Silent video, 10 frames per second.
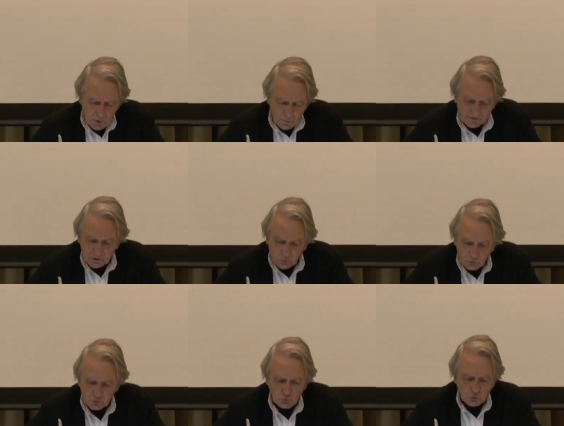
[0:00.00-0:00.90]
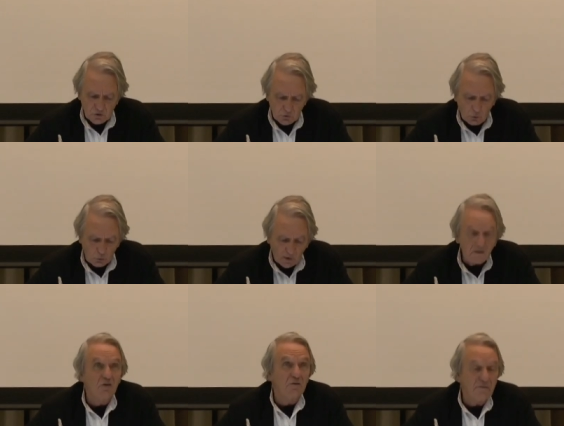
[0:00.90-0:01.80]
But it could do so on
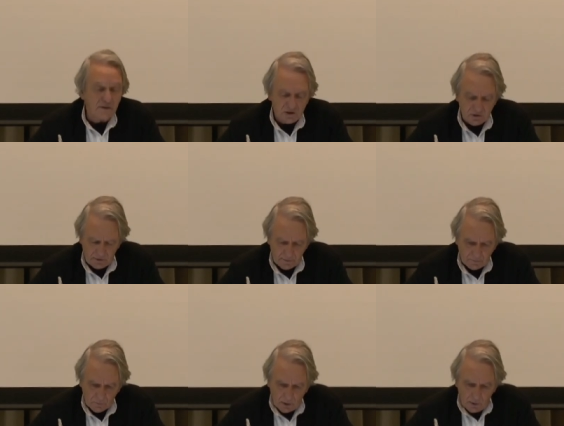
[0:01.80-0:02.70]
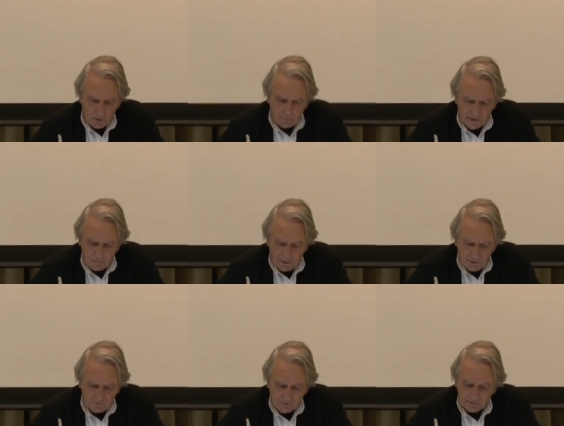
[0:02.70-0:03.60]
one condition,
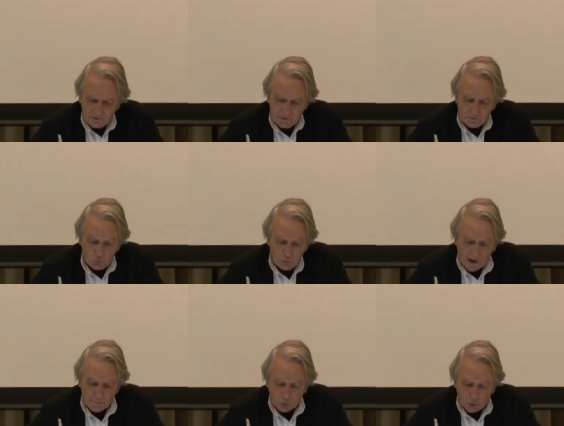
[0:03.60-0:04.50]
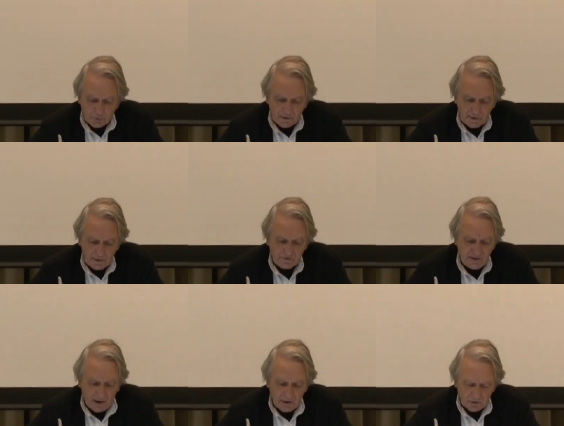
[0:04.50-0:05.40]
namely that it would appropriate
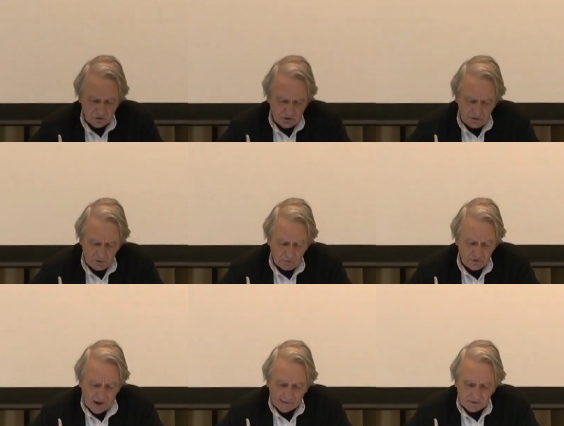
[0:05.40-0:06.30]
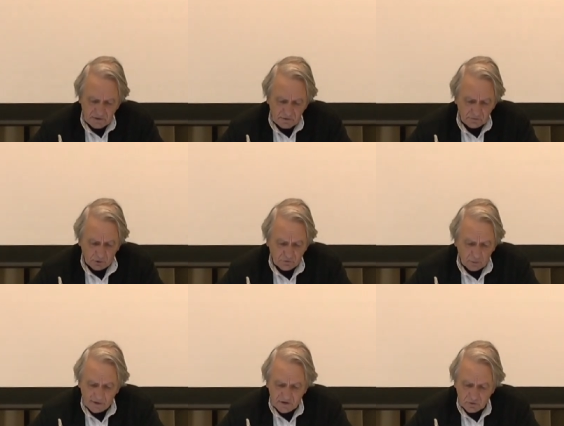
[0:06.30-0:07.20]
the energy of the active
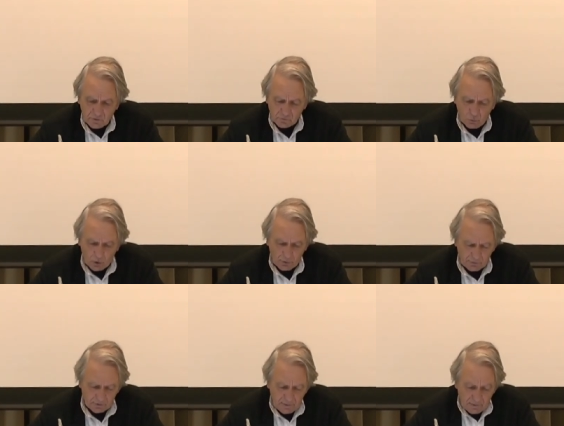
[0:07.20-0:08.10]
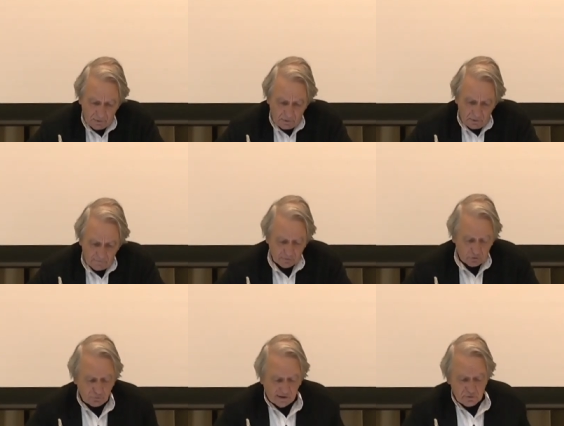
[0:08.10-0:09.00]
transformation of the world but the
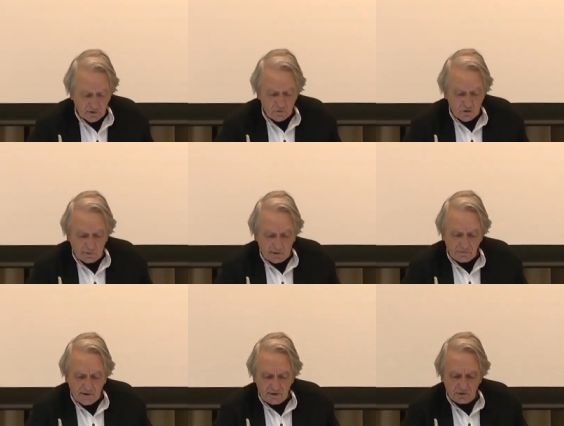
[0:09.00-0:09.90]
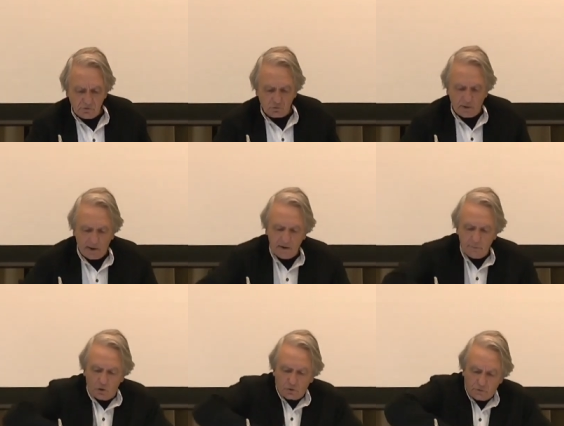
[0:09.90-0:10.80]
French revolutionary fighters were
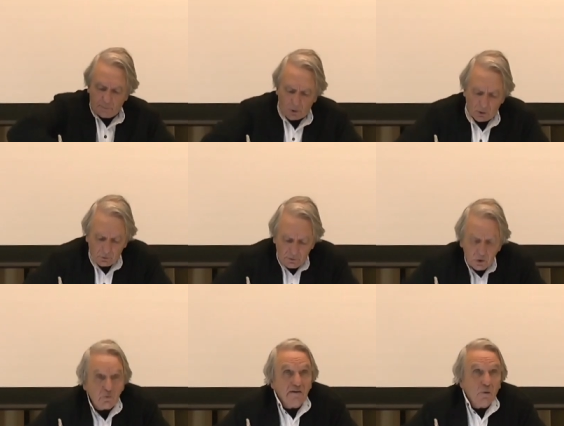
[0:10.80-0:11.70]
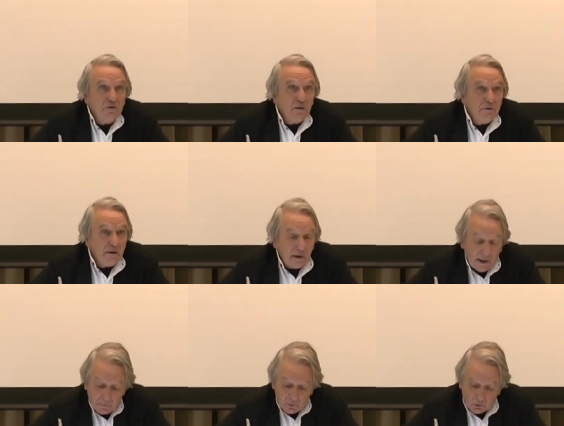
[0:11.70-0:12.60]
able to deploy without being
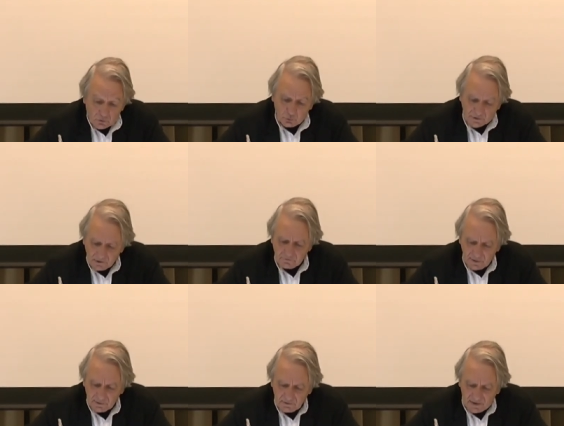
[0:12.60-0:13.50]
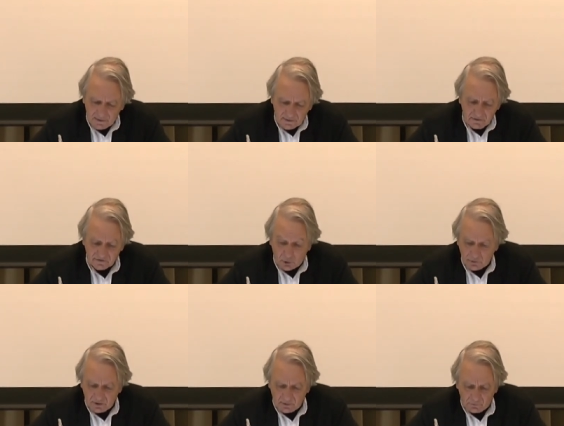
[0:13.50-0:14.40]
able to give it any
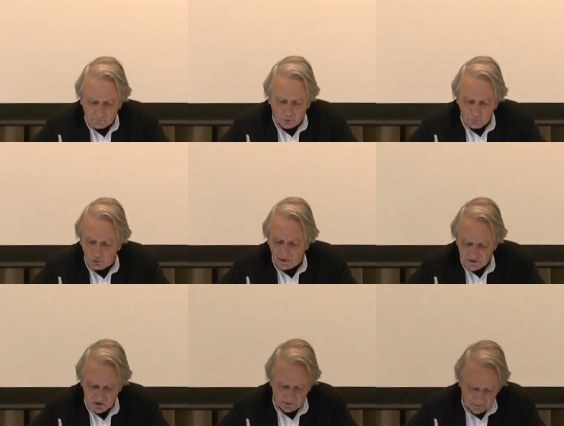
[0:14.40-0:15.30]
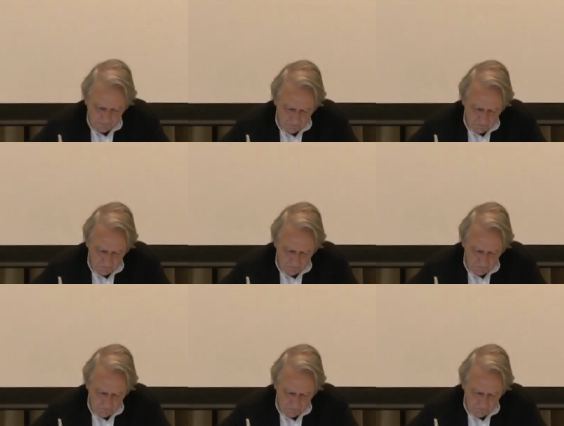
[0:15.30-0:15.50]
theoretical formulation.